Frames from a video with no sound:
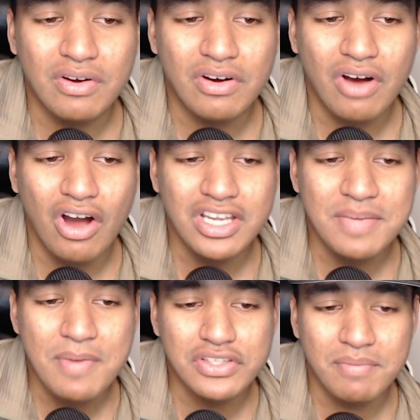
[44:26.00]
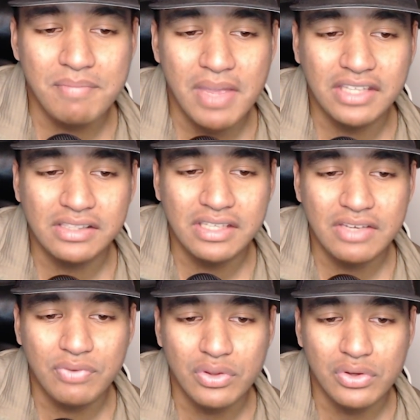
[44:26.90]
Our emails are mainly
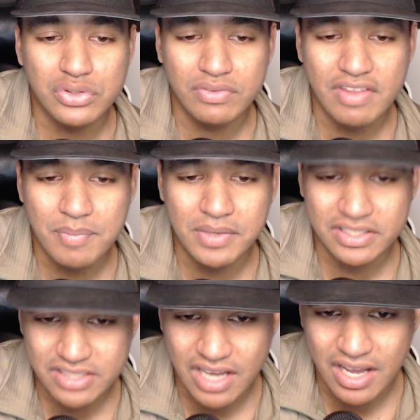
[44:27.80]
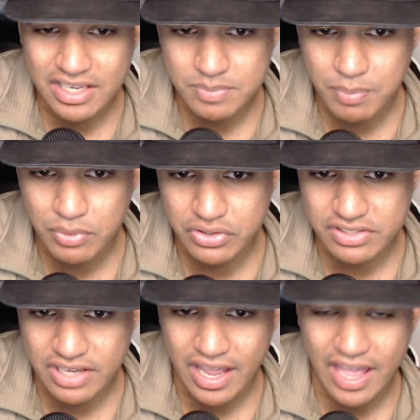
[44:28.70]
for those who have never been exposed to this
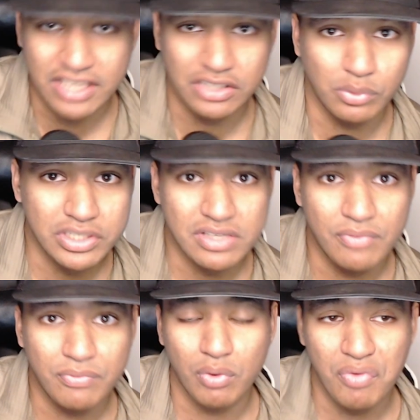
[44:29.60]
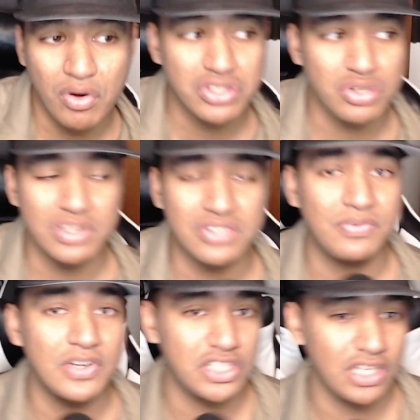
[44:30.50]
kind of hacking. What he's referring to is
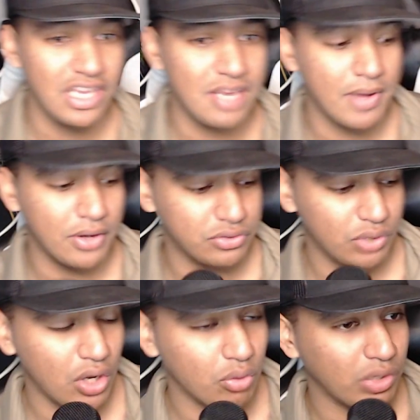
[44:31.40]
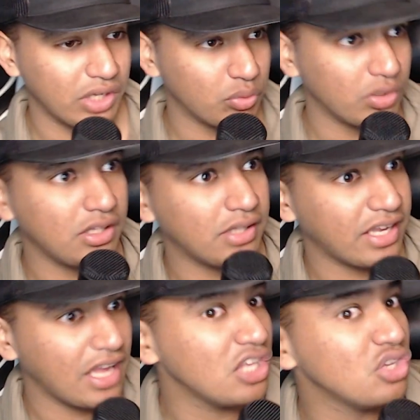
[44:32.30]
phishing emails. Like really like,
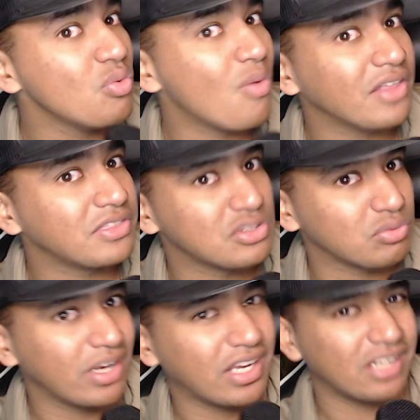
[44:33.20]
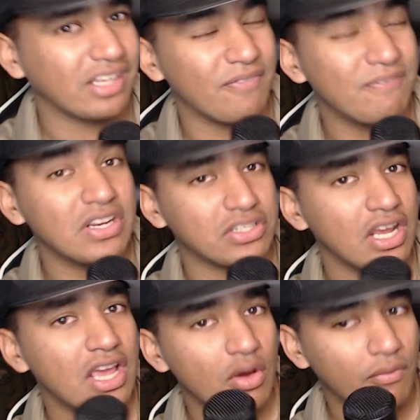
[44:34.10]
hey, you want this, right? Kind of like a fish.
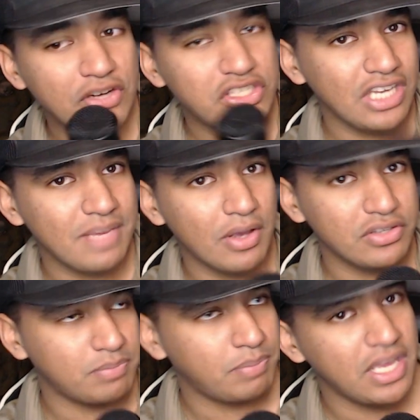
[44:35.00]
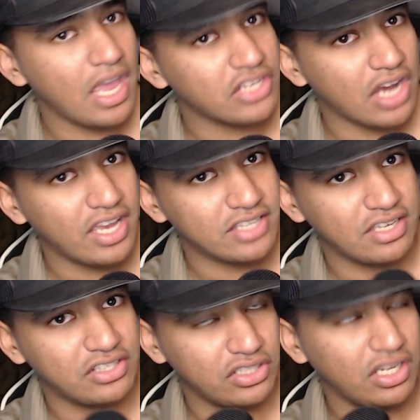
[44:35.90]
Phishing emails is PHISHING.